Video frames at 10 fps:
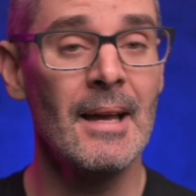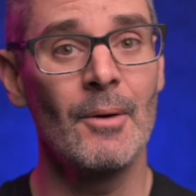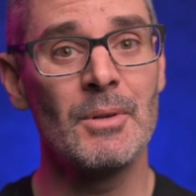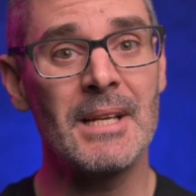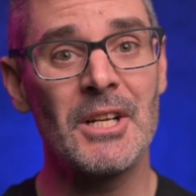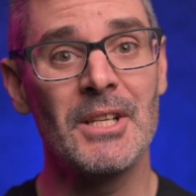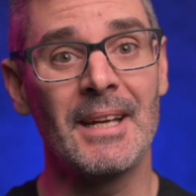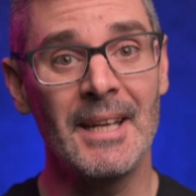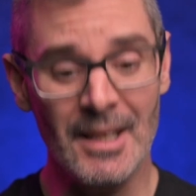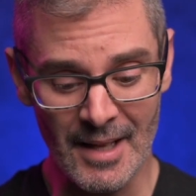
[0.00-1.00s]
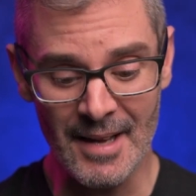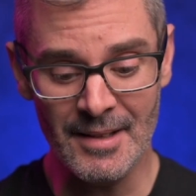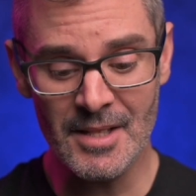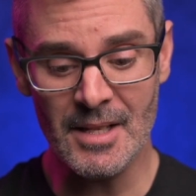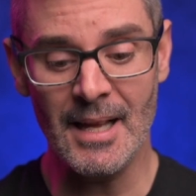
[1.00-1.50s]
It was actually a kit
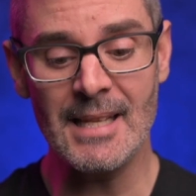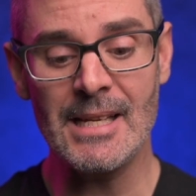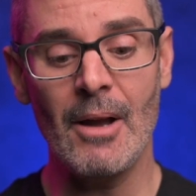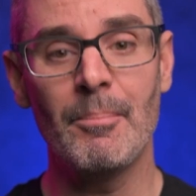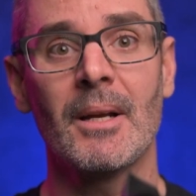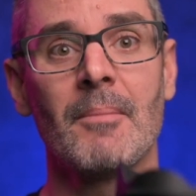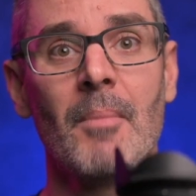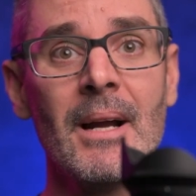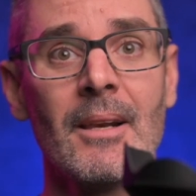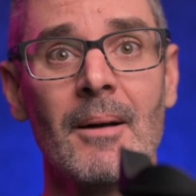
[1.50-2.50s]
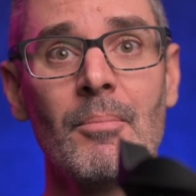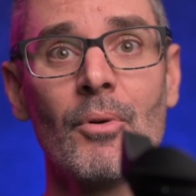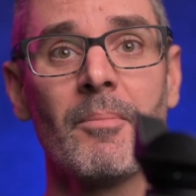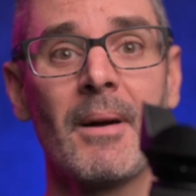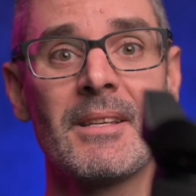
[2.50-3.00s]
lens, and that's how I picked mine up
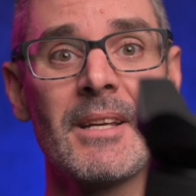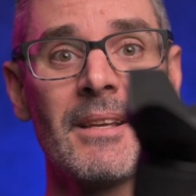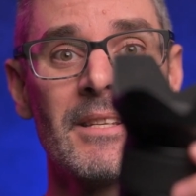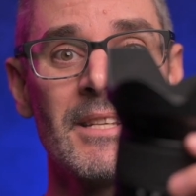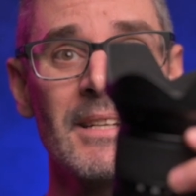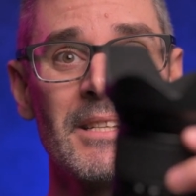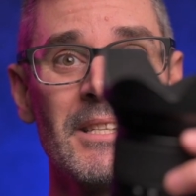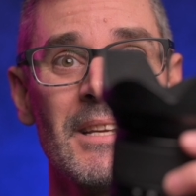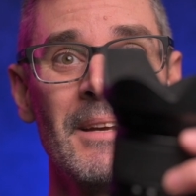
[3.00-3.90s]
with my Z6.